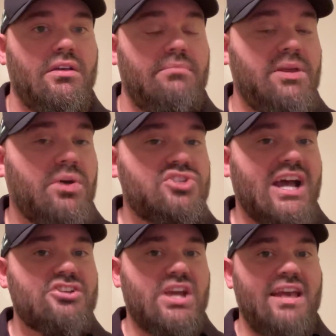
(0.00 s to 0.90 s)
Meanwhile,
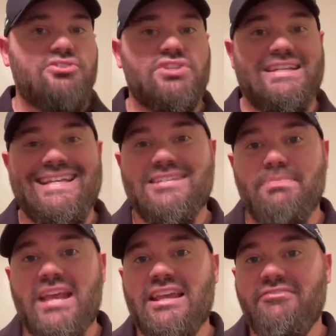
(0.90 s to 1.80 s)
Josh Anderson, he's
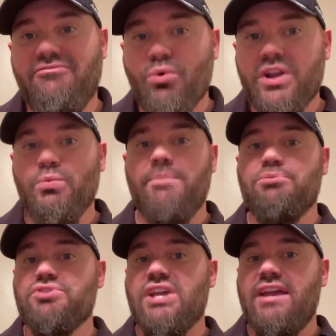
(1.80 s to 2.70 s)
making
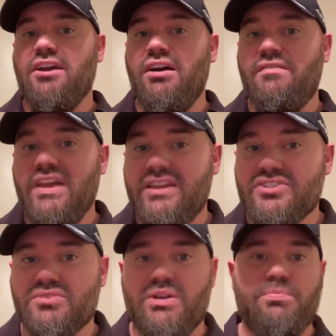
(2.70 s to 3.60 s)
41% of
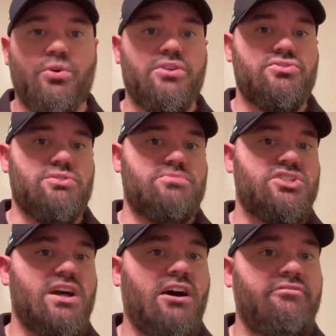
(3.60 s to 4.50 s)
his three-pointers
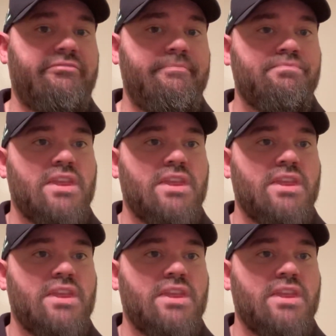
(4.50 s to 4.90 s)
himself.